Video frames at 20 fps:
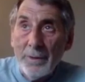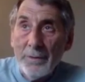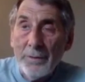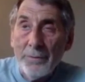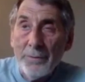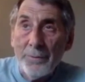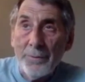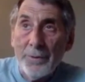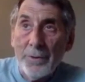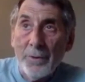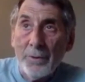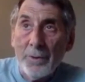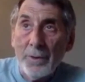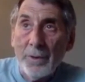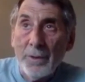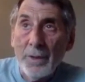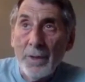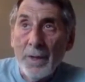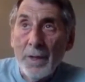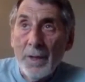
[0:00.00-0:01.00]
yoga.
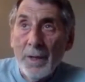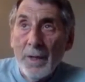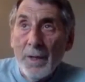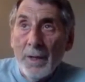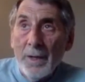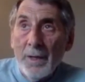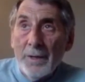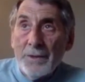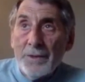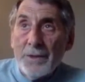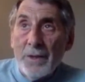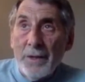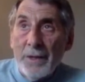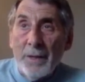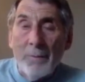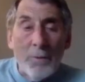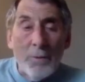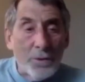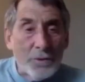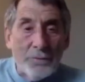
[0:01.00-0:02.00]
So, and
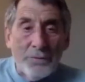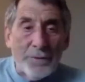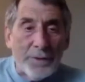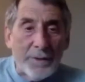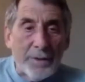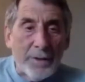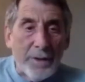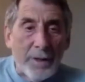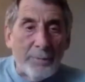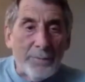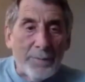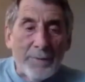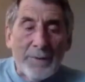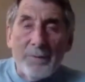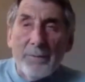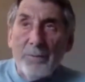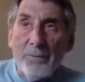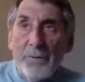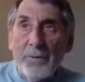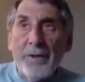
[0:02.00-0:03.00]
I'm also I'm
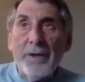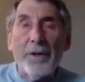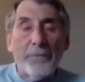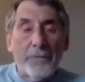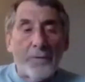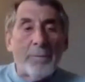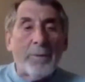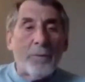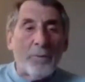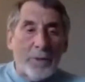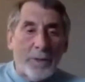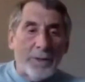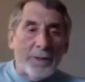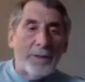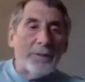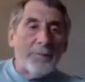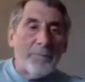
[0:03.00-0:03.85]
careful about what I eat.